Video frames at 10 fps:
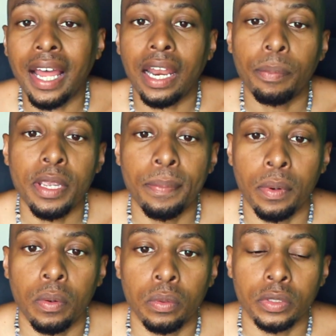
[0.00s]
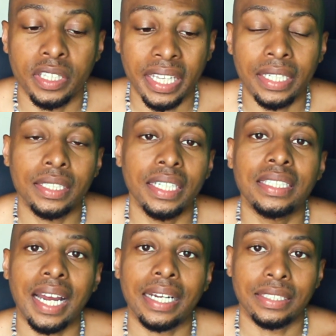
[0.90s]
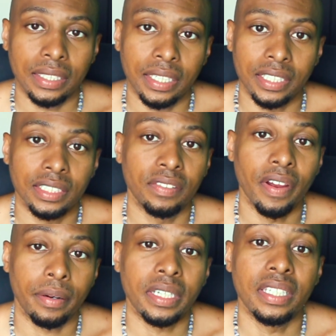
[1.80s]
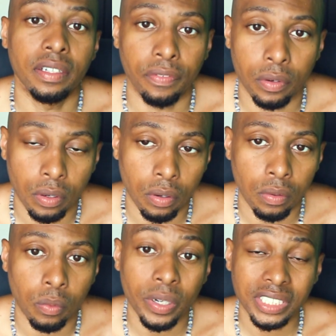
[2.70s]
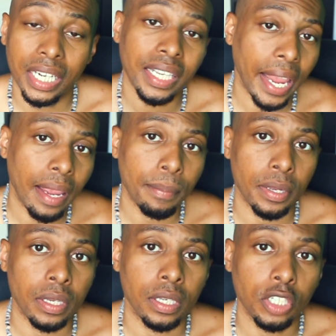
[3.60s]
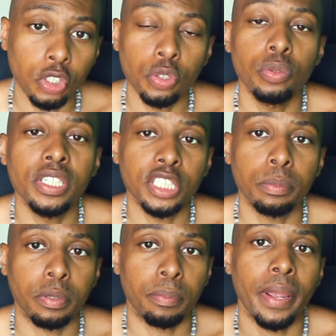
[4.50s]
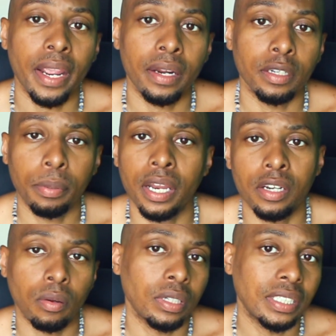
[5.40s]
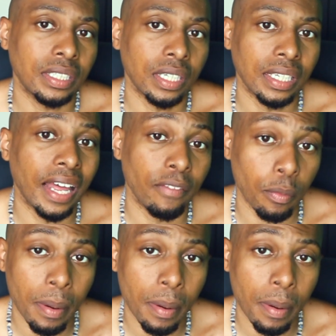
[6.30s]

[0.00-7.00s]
A lot of people think detoxing is very difficult, which it can be, because you do need to prepare depending on the level.